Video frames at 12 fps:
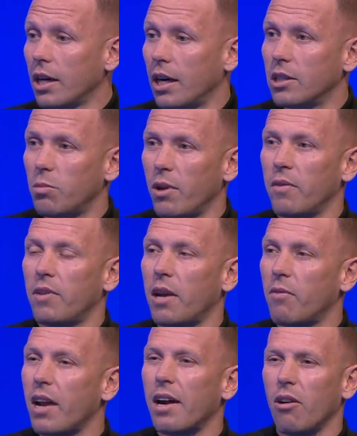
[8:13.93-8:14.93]
I just believe
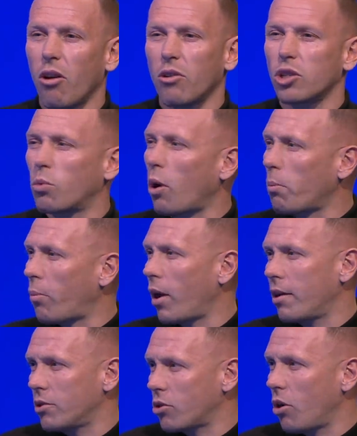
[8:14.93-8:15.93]
they've let a lot of squad
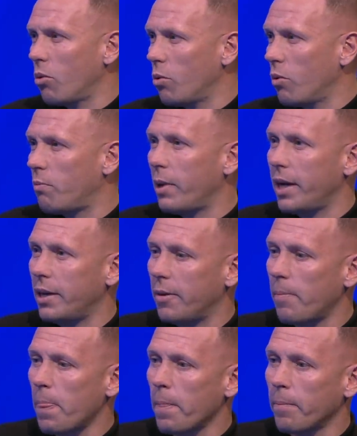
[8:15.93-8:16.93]
players go who have been